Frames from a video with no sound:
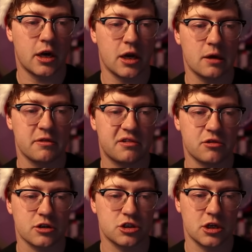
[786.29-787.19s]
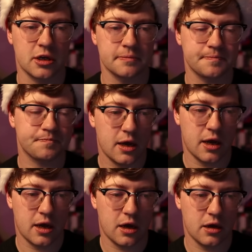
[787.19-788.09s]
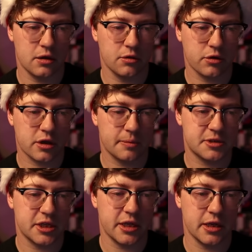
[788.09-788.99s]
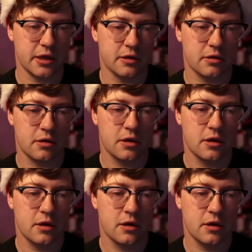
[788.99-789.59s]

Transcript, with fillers: an anonymous structure, uh, a lookup T,